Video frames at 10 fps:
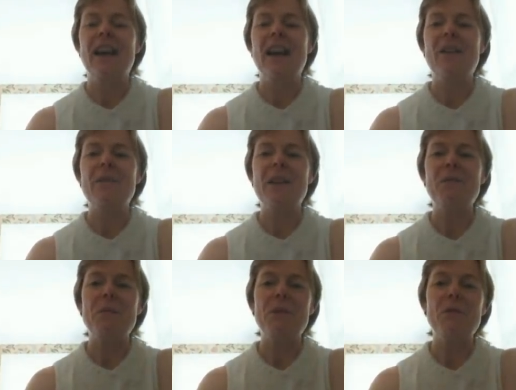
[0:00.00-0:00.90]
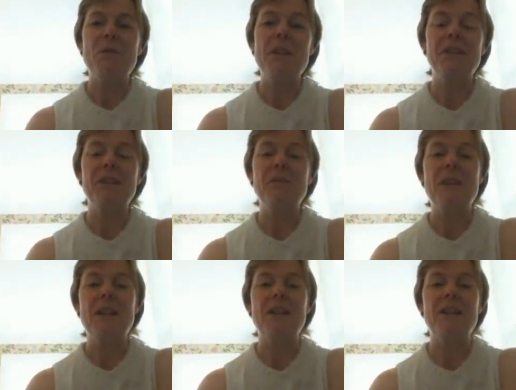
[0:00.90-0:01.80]
It would be remiss of
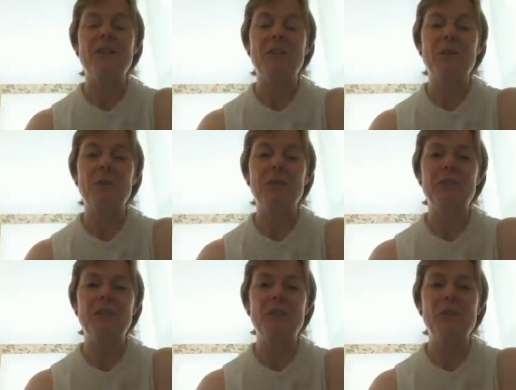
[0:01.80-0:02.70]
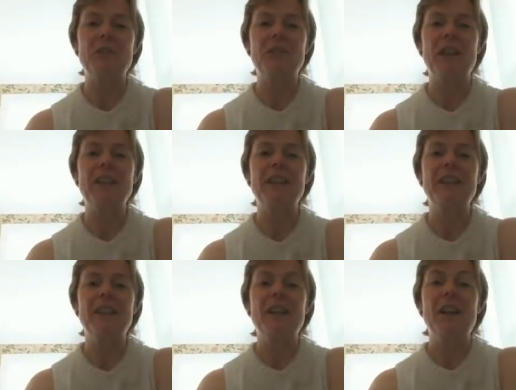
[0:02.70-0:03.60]
me, of course, not to
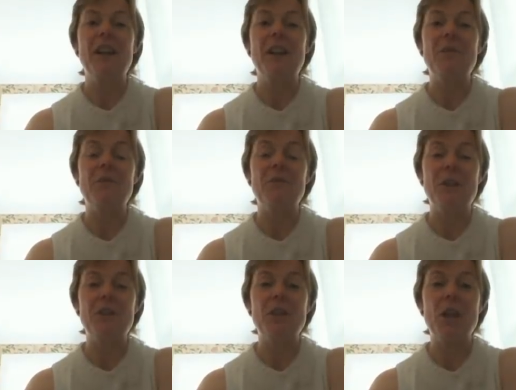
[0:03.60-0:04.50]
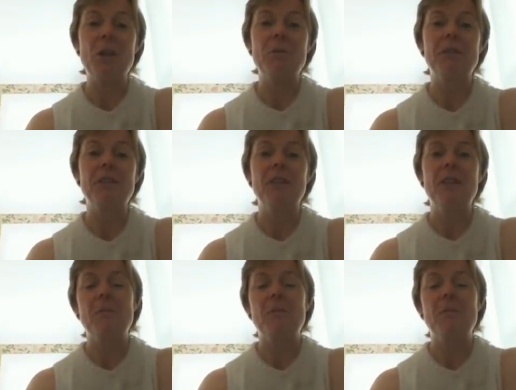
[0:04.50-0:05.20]
thank Richard Nobes,